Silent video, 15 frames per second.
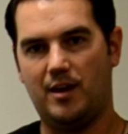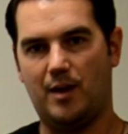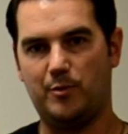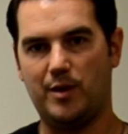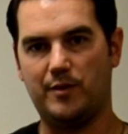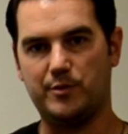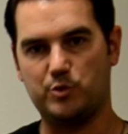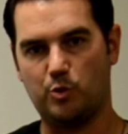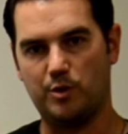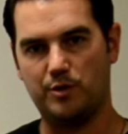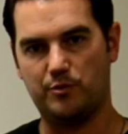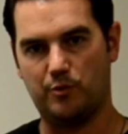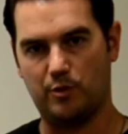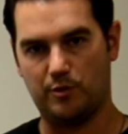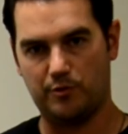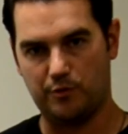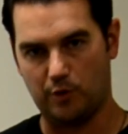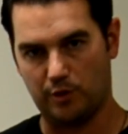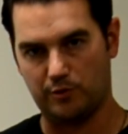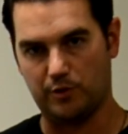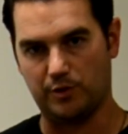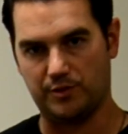and we have a 24
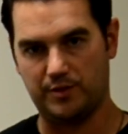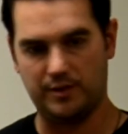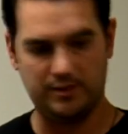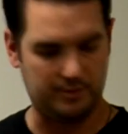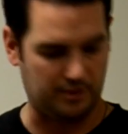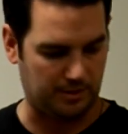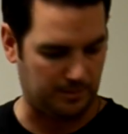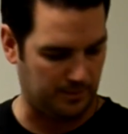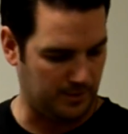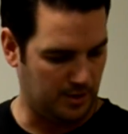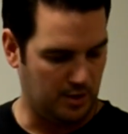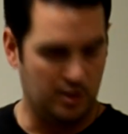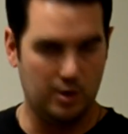volt system,